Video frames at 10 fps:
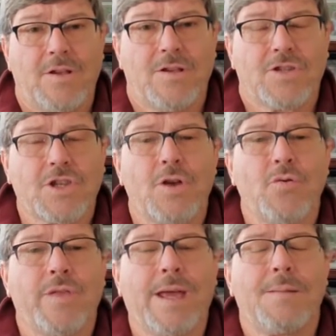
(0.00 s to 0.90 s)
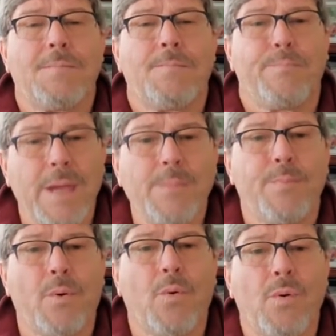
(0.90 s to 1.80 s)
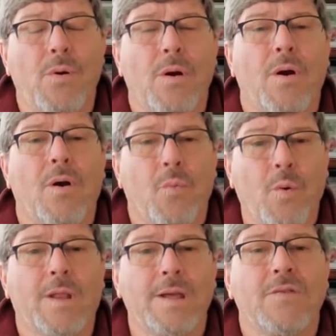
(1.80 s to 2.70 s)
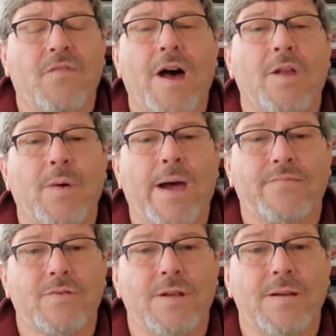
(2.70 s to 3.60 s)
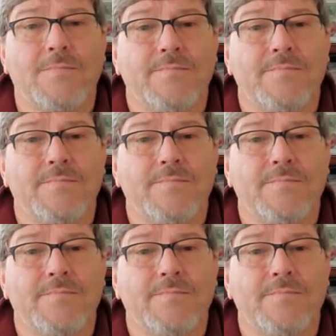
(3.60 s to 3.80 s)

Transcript: so that people are willing to follow after him.